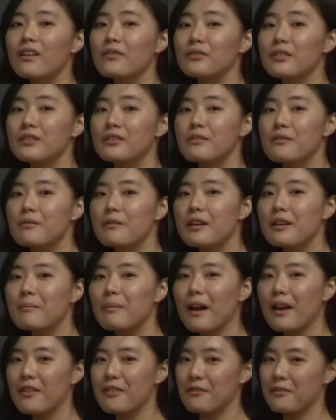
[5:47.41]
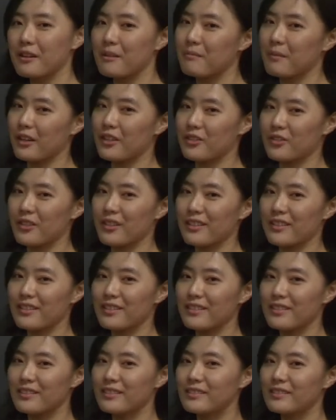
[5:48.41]
of this 3 by 3
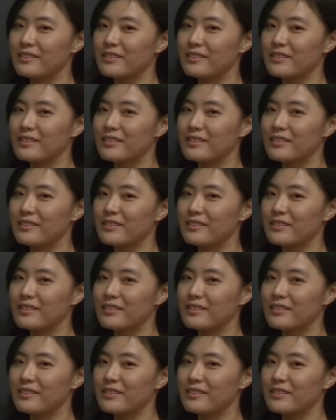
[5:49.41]
matrix.